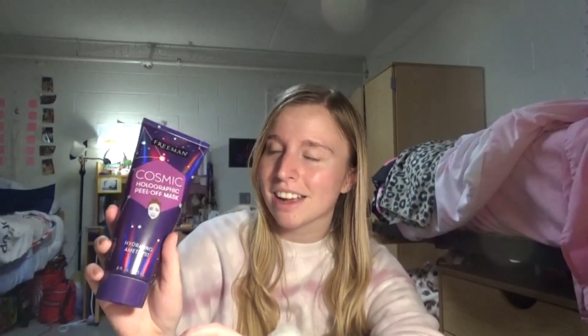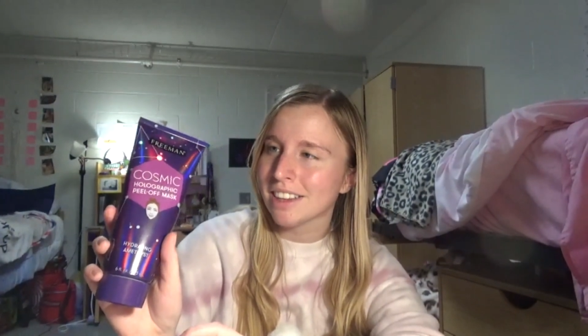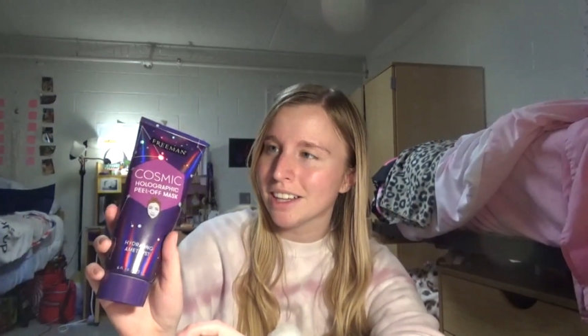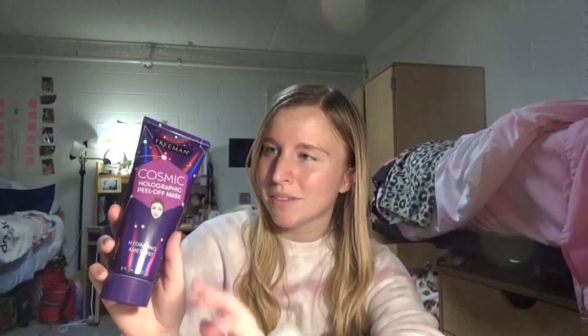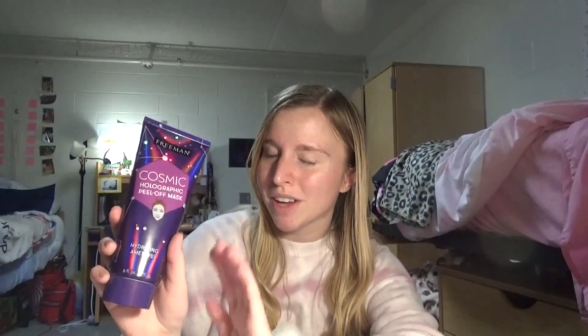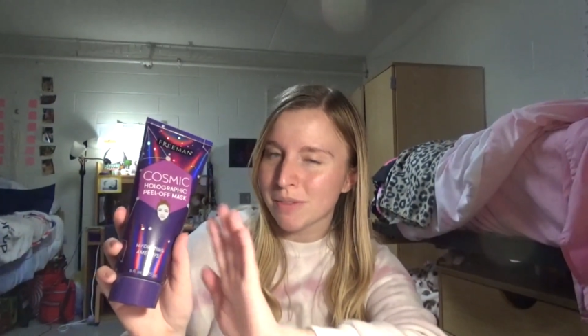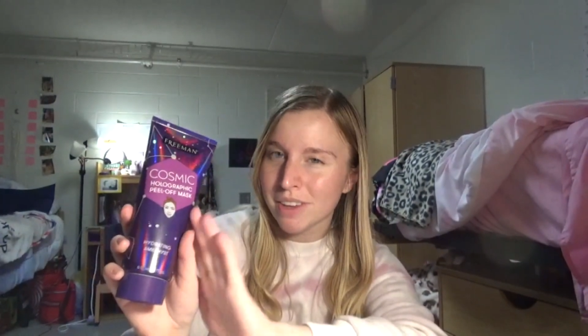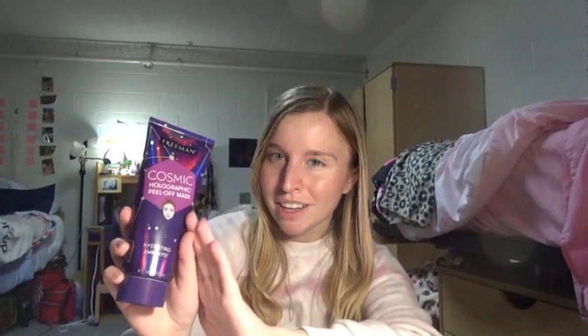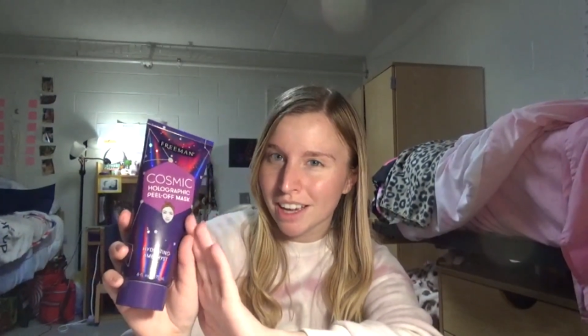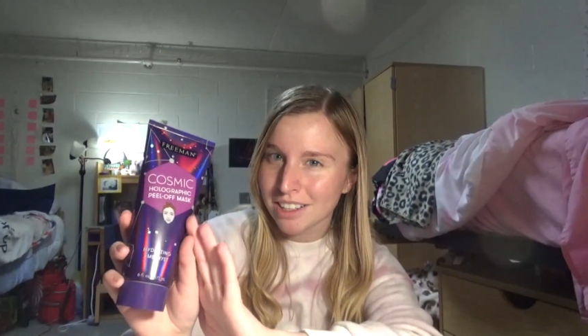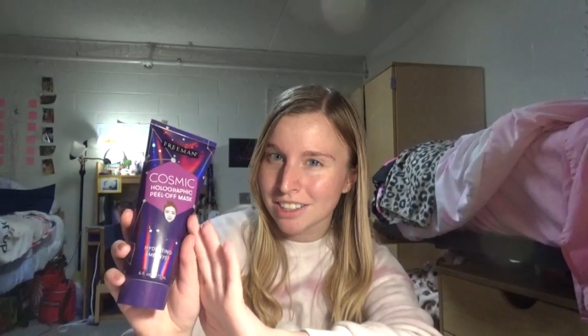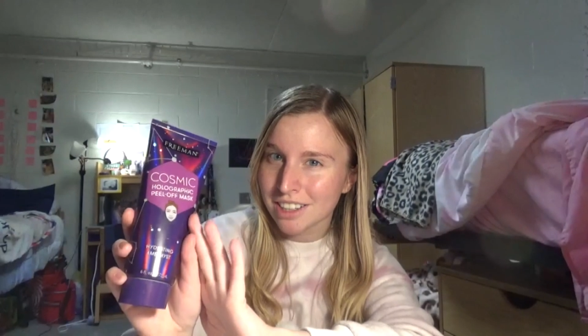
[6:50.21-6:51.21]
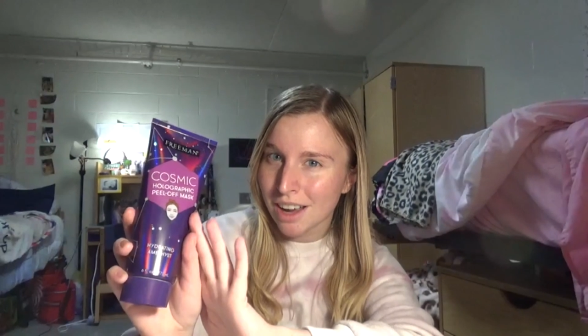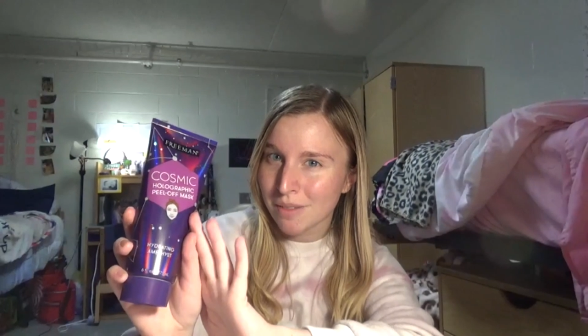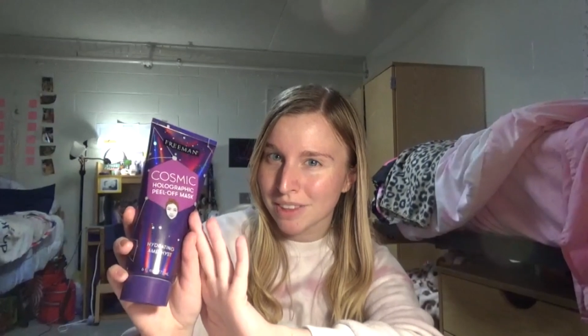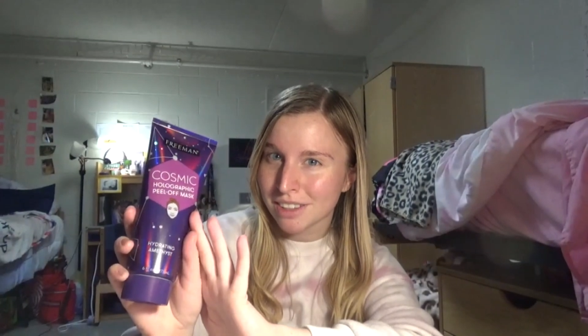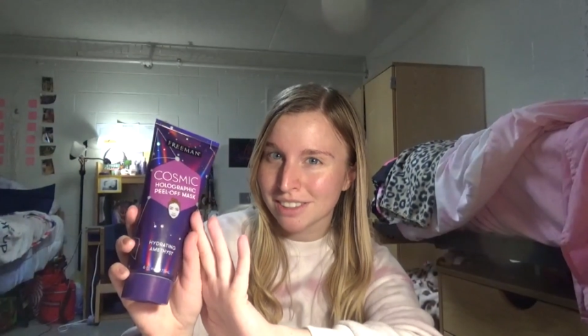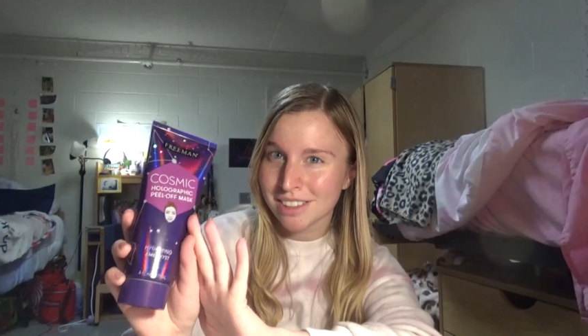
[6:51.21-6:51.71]
I think my big actually got
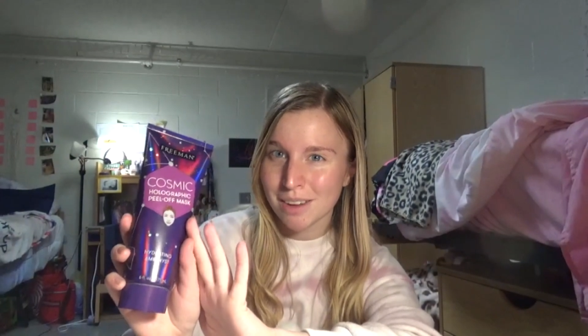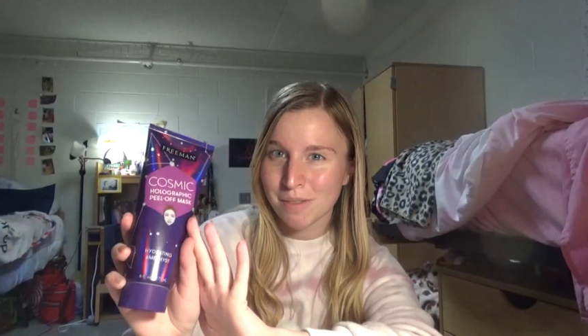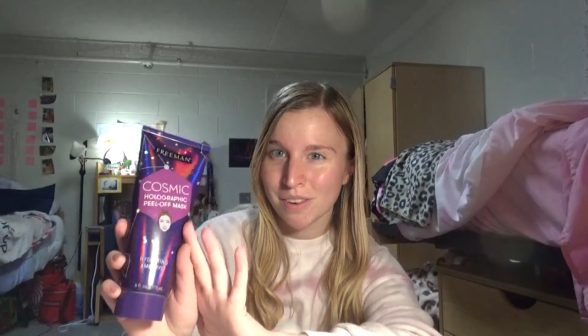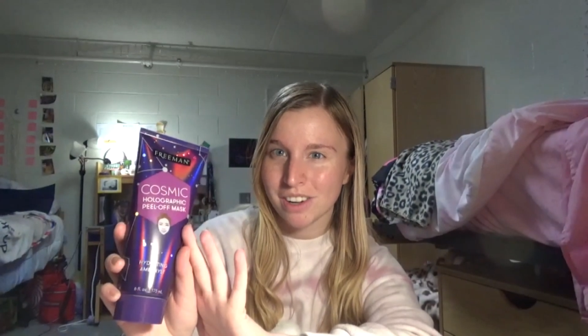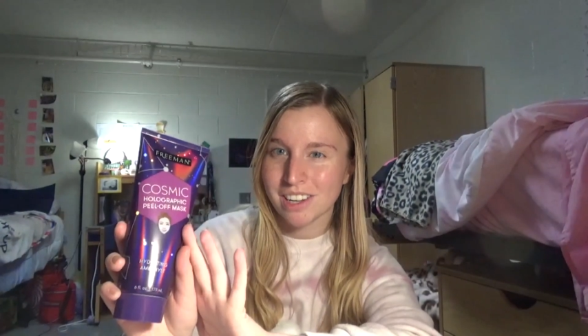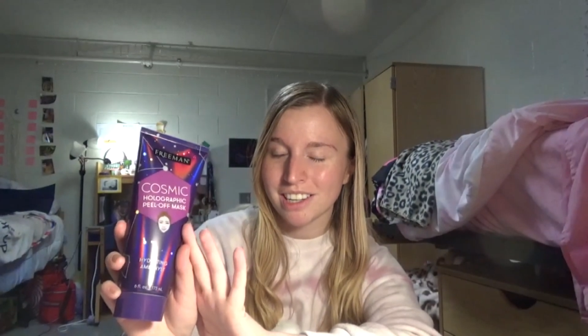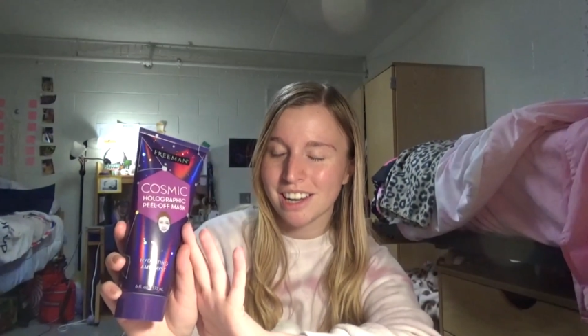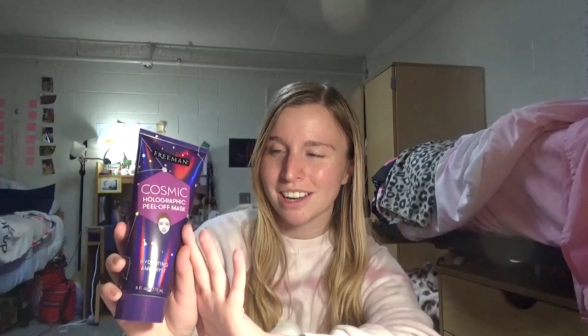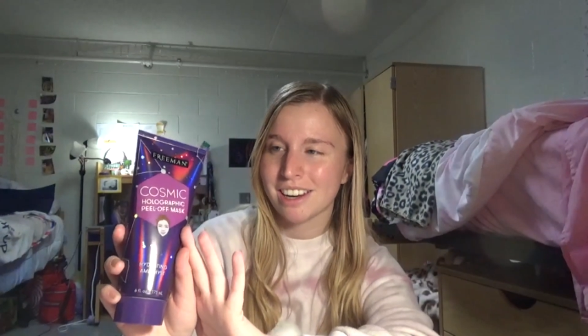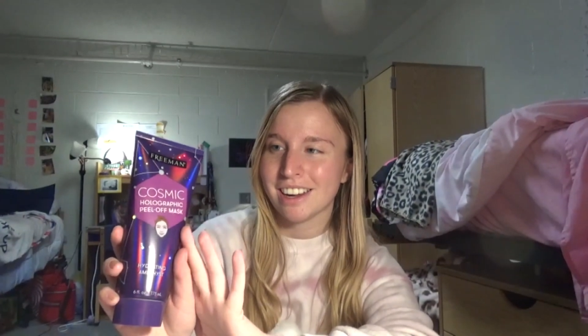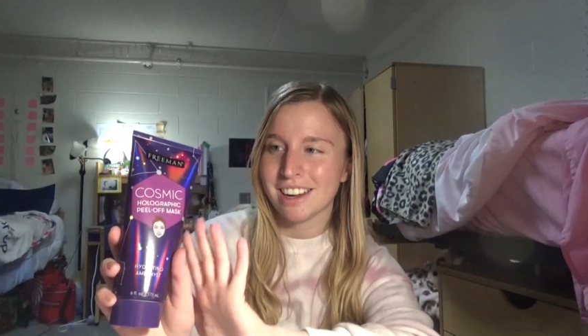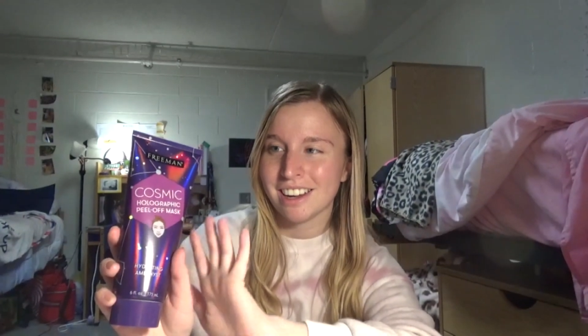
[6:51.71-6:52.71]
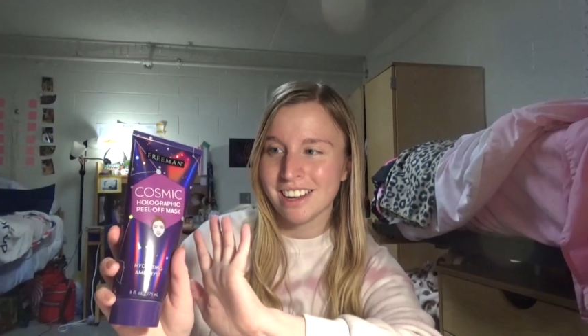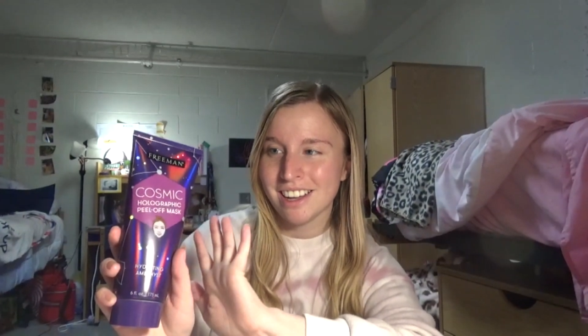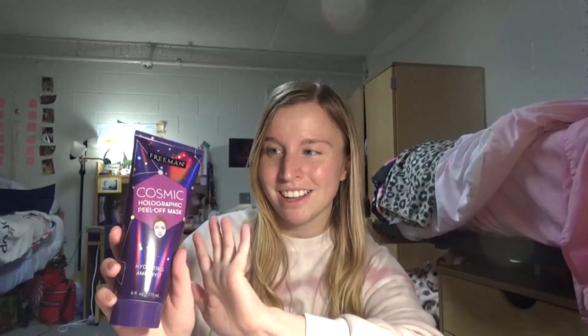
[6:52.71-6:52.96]
me the same one and I